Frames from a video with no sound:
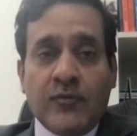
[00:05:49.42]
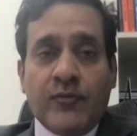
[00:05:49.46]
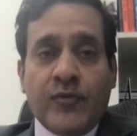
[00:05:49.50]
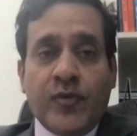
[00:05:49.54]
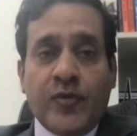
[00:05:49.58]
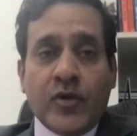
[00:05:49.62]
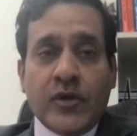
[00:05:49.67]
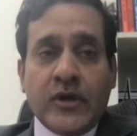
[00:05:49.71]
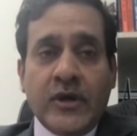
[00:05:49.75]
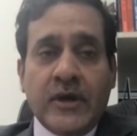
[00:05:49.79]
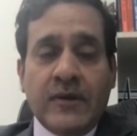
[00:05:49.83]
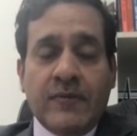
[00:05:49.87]

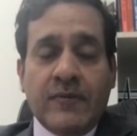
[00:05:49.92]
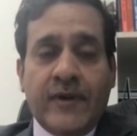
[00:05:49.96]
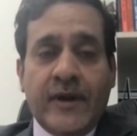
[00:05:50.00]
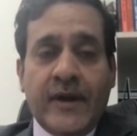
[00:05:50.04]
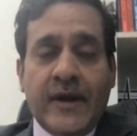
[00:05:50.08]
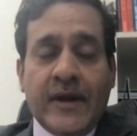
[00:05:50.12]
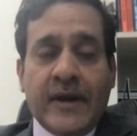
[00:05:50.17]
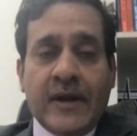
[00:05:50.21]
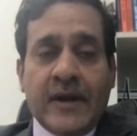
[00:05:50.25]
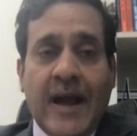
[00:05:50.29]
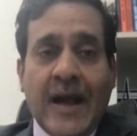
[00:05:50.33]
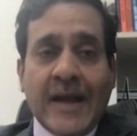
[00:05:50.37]
broking.
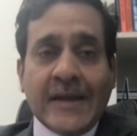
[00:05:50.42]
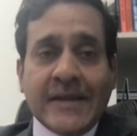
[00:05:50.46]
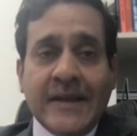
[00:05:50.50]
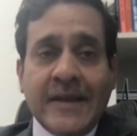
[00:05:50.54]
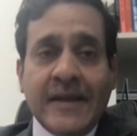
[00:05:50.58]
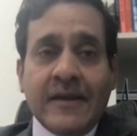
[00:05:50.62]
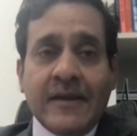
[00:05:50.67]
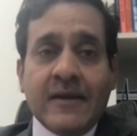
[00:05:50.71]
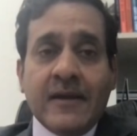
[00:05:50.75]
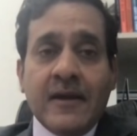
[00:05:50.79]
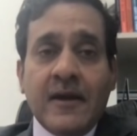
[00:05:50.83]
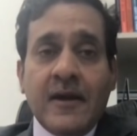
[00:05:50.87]
Where I
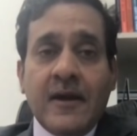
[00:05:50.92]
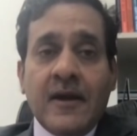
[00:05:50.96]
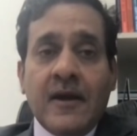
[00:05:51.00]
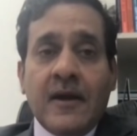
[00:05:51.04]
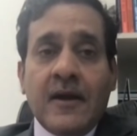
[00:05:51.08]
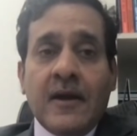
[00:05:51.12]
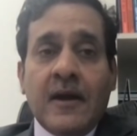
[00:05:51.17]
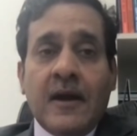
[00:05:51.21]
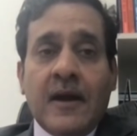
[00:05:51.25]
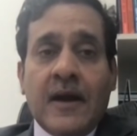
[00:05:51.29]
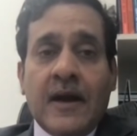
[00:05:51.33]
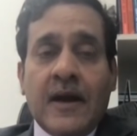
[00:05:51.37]
think
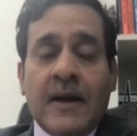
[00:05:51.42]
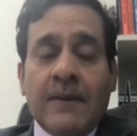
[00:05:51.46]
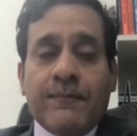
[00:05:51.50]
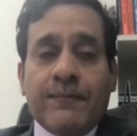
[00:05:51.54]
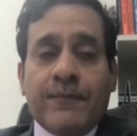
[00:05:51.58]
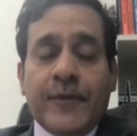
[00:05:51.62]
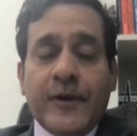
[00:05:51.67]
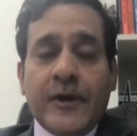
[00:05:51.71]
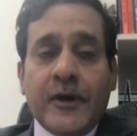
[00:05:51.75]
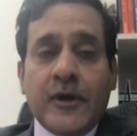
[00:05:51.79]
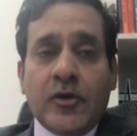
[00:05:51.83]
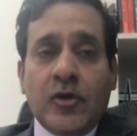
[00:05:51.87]

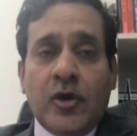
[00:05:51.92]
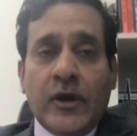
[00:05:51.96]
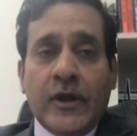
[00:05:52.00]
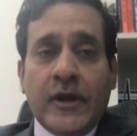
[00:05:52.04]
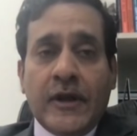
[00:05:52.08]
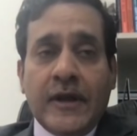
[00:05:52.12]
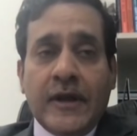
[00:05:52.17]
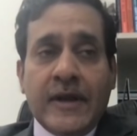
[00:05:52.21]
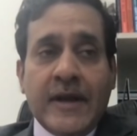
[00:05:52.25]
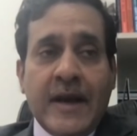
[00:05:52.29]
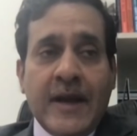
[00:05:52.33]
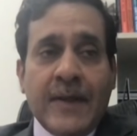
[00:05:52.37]
in
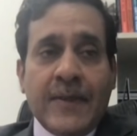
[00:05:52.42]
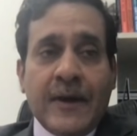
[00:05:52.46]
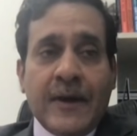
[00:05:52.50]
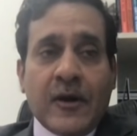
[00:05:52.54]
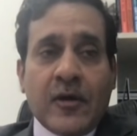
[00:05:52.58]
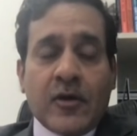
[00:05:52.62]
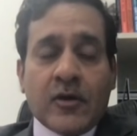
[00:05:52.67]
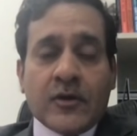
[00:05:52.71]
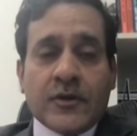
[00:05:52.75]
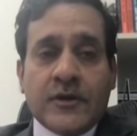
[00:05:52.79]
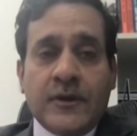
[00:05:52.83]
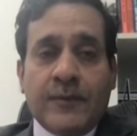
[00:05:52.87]
India
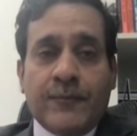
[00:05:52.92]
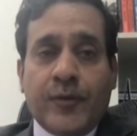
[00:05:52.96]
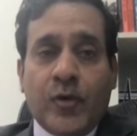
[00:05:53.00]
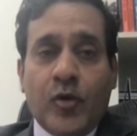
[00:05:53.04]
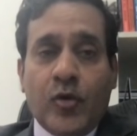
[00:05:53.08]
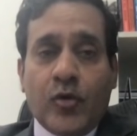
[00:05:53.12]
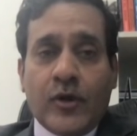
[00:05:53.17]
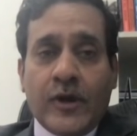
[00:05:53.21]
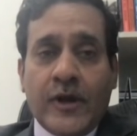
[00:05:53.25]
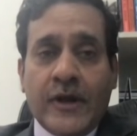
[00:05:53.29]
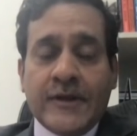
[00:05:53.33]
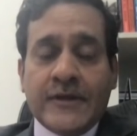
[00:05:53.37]
the
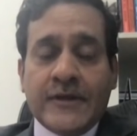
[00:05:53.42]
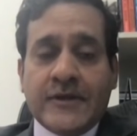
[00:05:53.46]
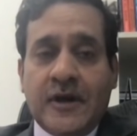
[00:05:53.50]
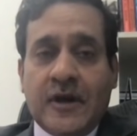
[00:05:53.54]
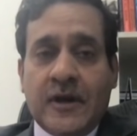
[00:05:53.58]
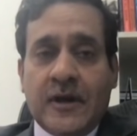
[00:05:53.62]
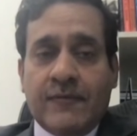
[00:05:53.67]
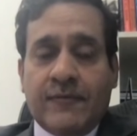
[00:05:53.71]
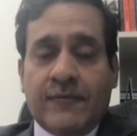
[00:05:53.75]
brokerage,